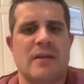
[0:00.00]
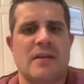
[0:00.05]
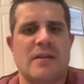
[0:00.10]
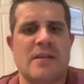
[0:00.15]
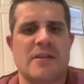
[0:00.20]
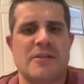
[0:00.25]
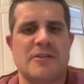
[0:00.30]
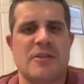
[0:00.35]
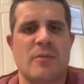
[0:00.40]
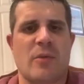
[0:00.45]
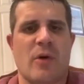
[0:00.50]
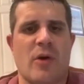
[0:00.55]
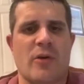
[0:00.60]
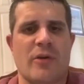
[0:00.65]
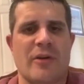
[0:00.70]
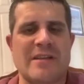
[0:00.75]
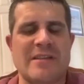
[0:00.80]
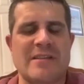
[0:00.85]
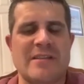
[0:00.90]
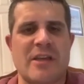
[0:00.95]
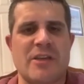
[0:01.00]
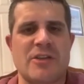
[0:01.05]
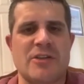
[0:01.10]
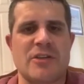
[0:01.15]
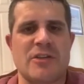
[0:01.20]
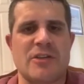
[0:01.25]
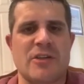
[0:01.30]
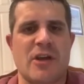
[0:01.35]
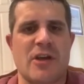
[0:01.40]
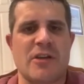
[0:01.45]
essentially my
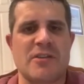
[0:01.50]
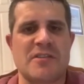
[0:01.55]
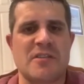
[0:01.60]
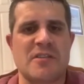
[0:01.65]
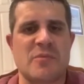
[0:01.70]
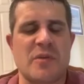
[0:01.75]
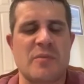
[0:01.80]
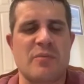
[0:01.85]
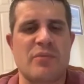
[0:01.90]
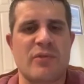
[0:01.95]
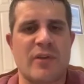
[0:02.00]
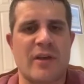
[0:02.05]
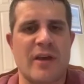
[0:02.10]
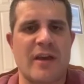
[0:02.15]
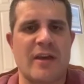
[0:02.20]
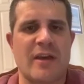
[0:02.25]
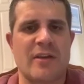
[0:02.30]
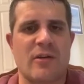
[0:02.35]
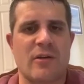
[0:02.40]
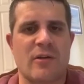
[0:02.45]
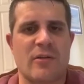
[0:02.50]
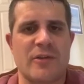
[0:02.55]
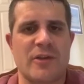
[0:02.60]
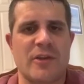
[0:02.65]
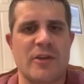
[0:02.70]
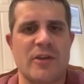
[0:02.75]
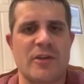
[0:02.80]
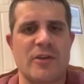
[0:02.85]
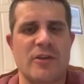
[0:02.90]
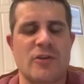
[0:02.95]
organization does is we plan all
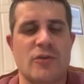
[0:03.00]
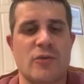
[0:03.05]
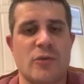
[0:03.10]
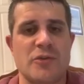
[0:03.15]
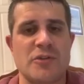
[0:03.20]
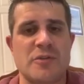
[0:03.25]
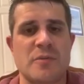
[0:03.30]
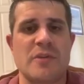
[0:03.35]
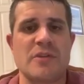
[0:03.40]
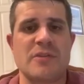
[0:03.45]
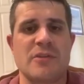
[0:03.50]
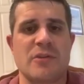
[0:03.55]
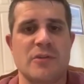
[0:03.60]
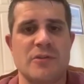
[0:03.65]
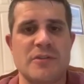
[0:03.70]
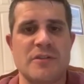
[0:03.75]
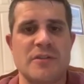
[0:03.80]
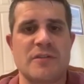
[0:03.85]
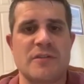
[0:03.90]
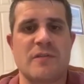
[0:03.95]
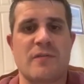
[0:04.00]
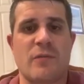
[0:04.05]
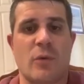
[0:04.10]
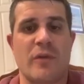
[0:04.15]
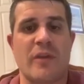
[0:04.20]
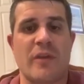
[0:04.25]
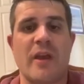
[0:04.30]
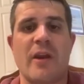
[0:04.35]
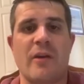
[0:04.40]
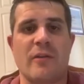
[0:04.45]
the cruise missiles
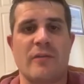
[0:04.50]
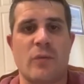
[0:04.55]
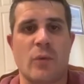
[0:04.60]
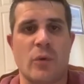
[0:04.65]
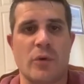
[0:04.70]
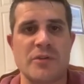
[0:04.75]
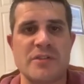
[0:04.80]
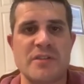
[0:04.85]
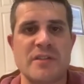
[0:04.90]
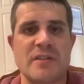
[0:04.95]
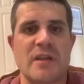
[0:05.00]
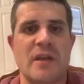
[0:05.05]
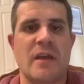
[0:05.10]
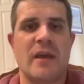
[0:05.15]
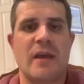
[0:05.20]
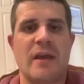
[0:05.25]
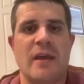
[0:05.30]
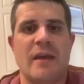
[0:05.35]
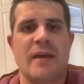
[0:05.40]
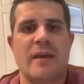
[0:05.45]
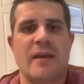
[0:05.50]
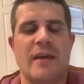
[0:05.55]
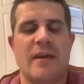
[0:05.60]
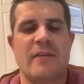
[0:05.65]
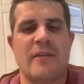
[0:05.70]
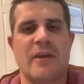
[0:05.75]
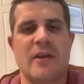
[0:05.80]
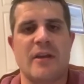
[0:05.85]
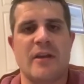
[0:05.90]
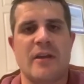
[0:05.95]
for the Air Force
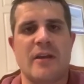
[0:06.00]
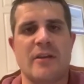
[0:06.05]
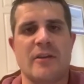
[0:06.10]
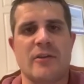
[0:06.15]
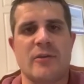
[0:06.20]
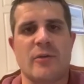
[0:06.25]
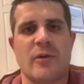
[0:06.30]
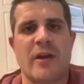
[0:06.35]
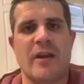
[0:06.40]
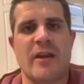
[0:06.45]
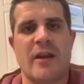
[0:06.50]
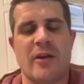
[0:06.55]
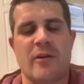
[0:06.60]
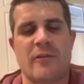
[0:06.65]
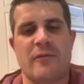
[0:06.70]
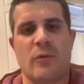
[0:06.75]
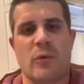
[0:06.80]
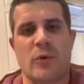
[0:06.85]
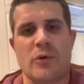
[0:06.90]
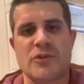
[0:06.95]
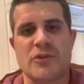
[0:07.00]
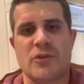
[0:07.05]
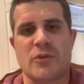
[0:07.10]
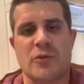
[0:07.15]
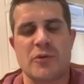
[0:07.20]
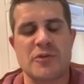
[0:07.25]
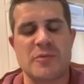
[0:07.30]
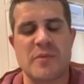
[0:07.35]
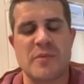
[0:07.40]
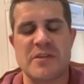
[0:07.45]
and then integrate Air Force
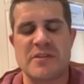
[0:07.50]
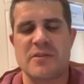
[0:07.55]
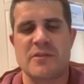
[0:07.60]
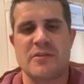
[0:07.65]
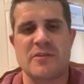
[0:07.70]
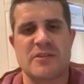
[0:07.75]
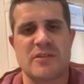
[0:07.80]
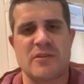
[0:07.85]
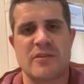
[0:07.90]
cruise missiles.